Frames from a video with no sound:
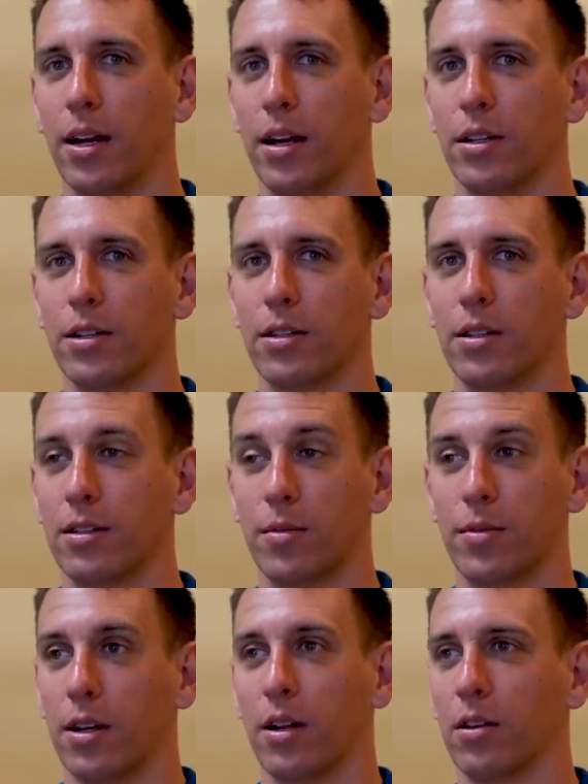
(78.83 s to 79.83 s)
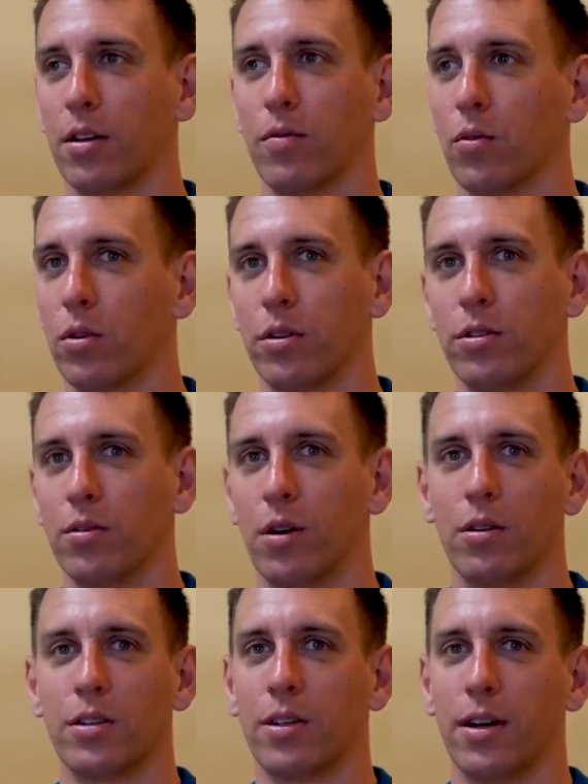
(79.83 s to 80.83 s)
and it's something I look forward to
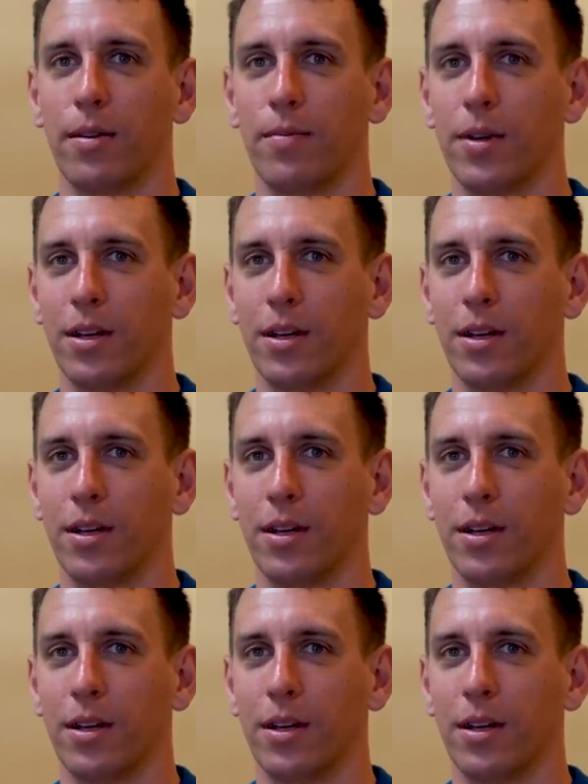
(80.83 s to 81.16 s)
all the time.